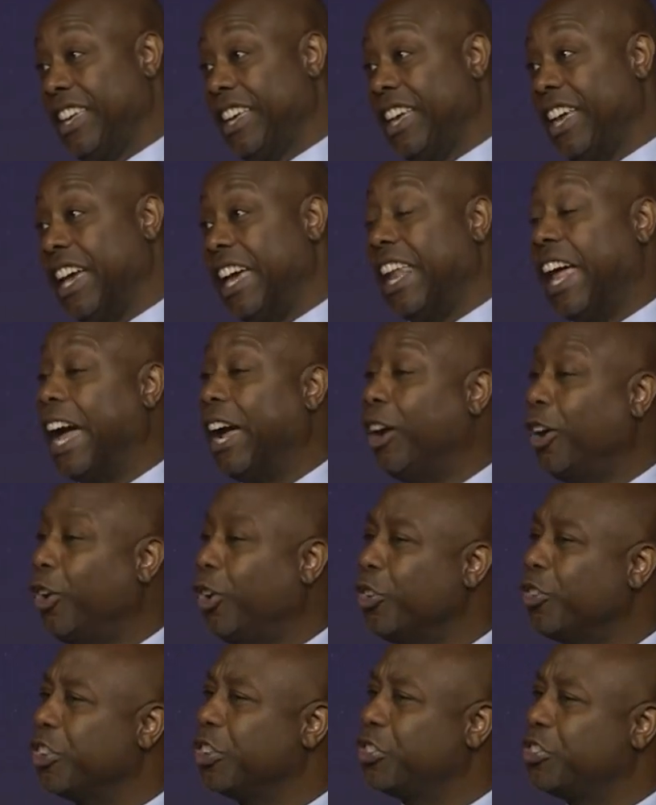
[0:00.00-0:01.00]
and I
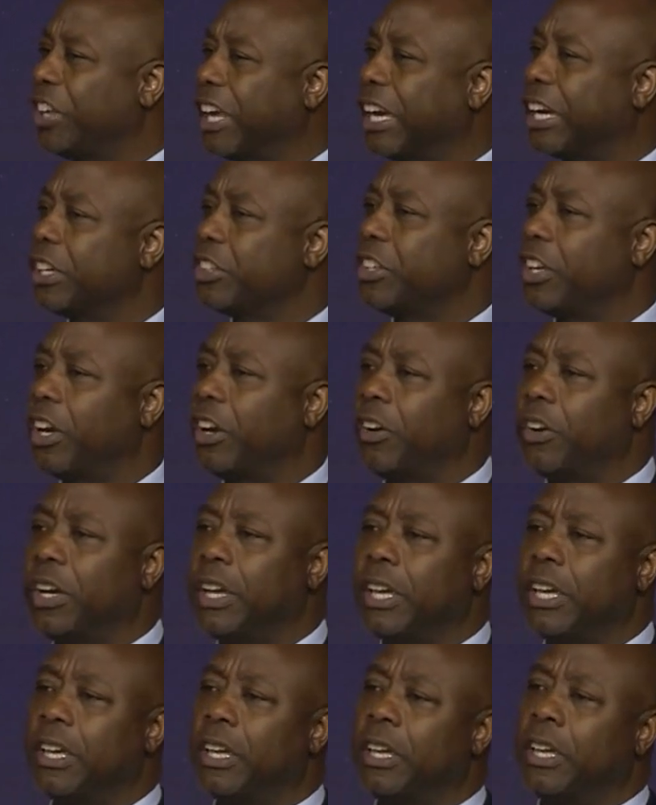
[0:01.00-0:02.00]
heard the
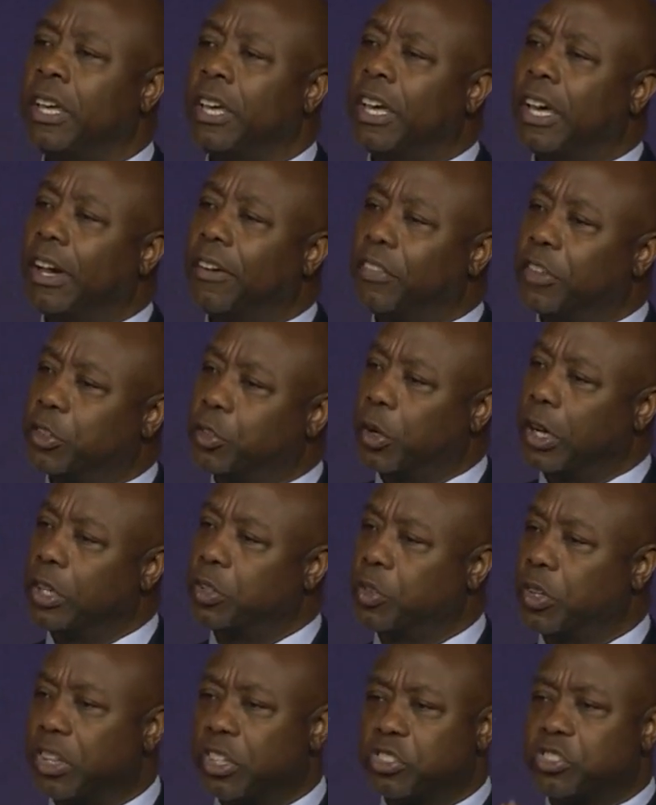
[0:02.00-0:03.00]
Secretary of the
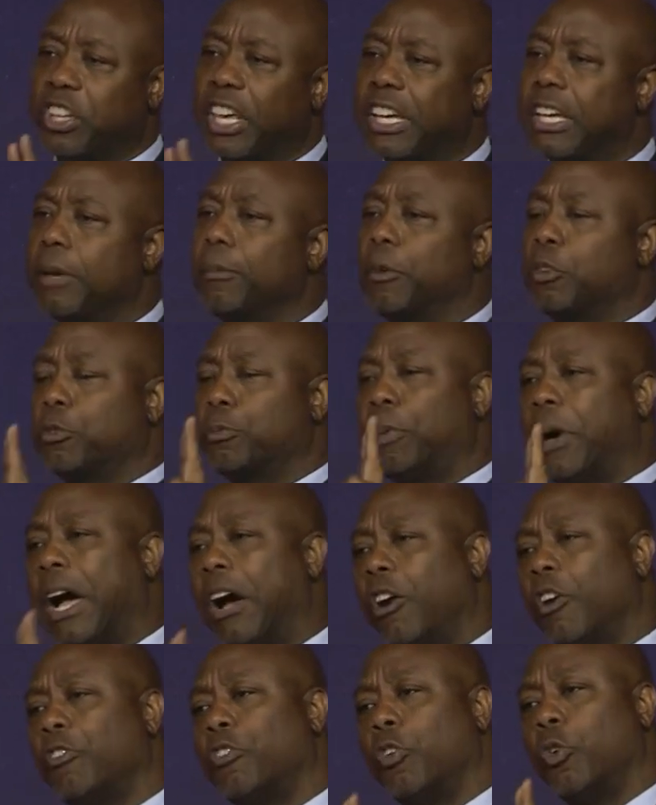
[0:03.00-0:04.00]
Treasury, the second most
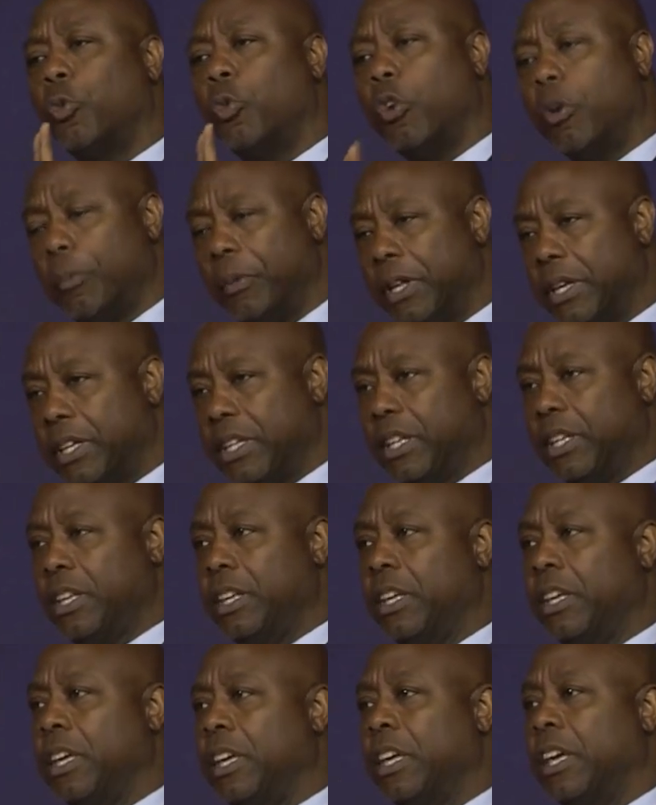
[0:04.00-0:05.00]
powerful woman
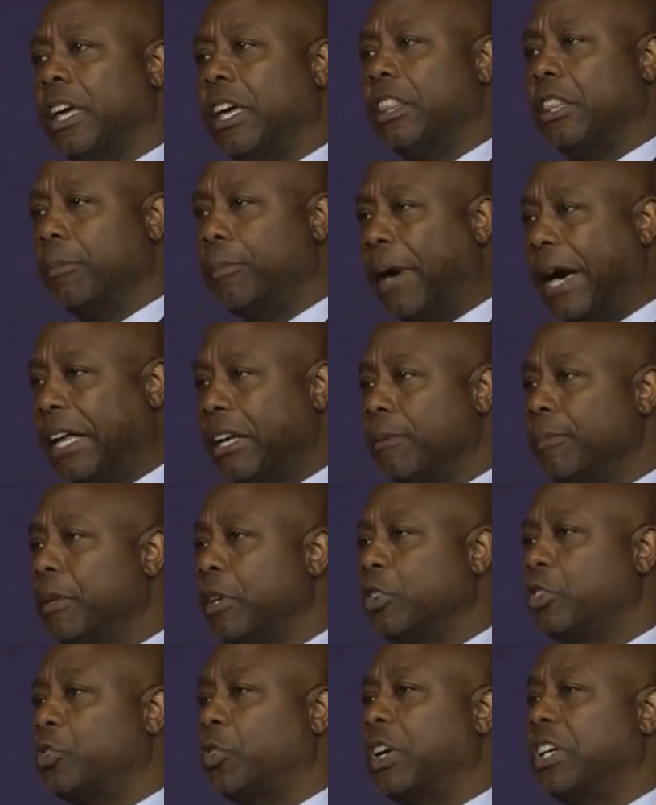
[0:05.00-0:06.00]
in the Biden
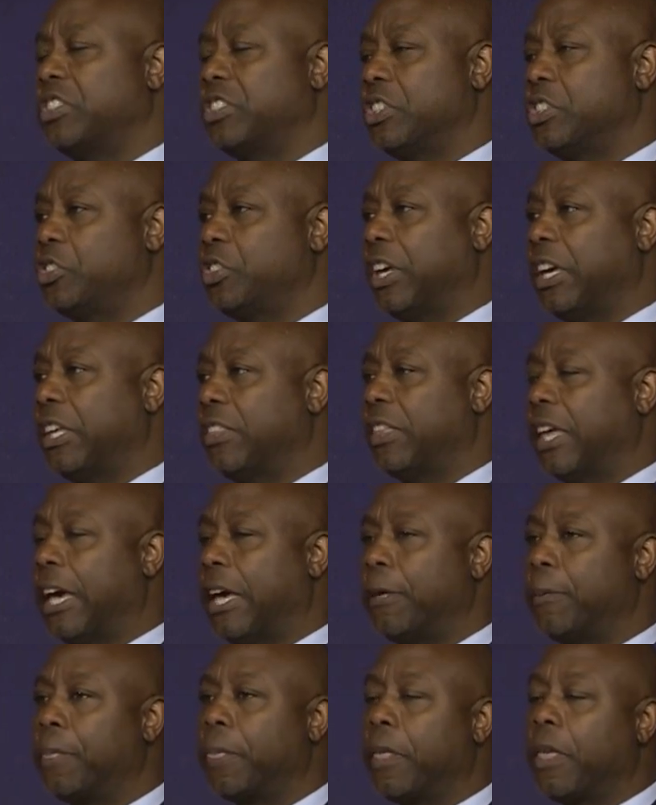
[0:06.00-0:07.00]
administration, say
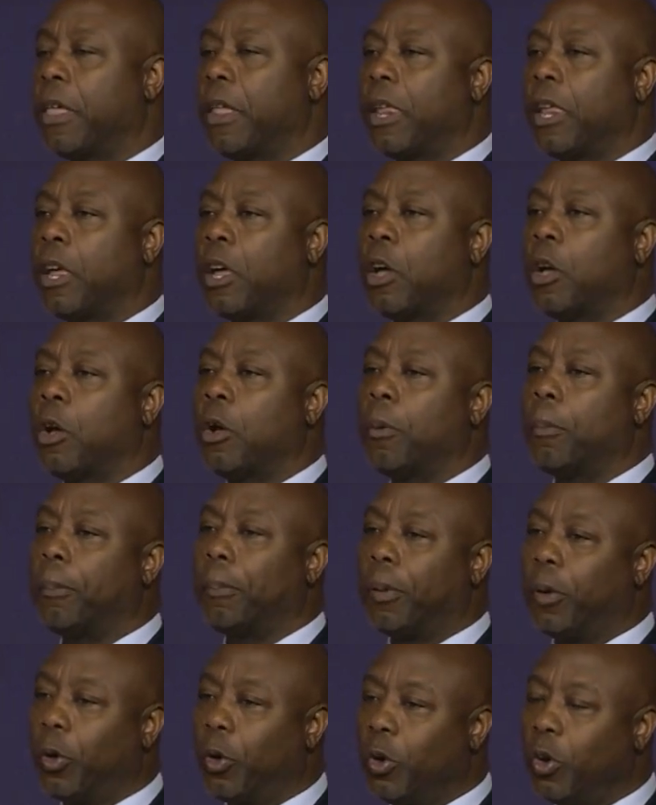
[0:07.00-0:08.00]
that
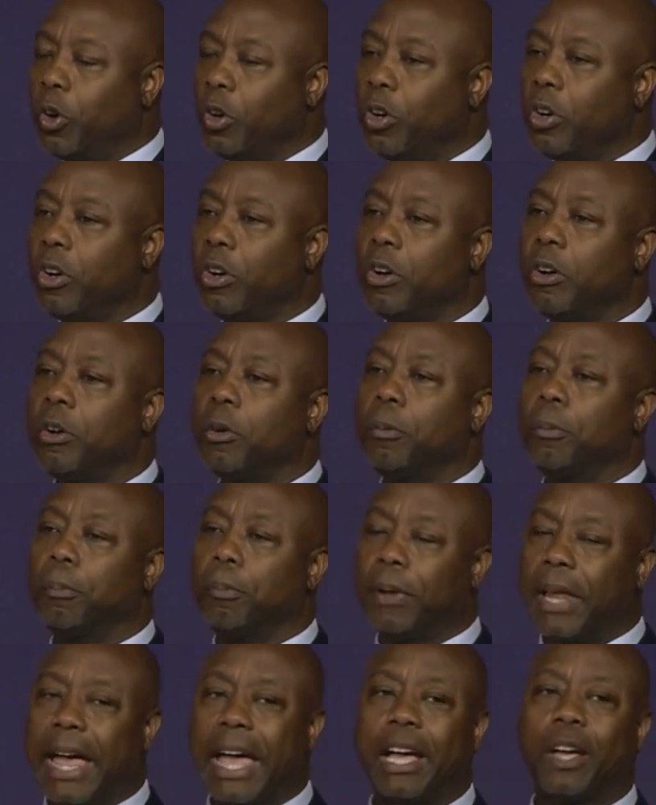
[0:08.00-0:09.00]
poor
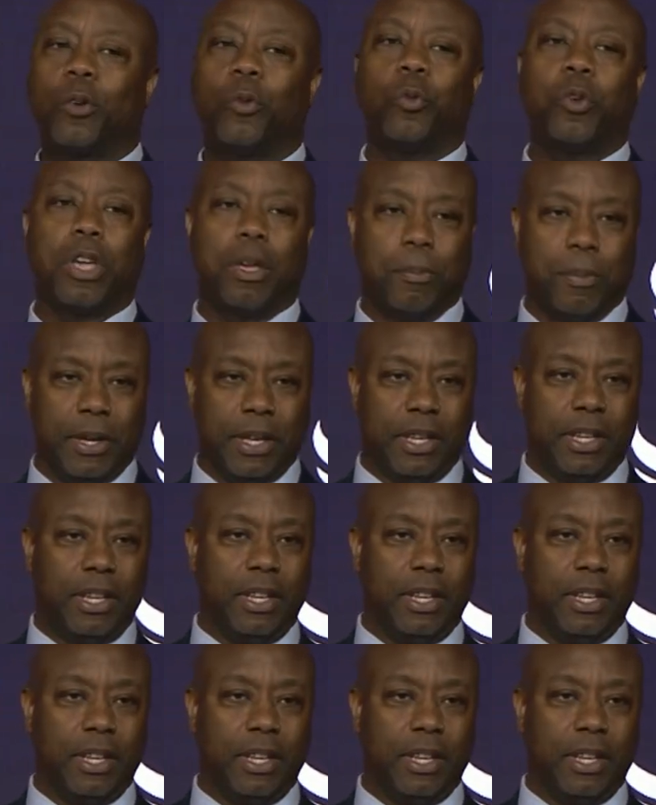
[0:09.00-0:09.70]
black women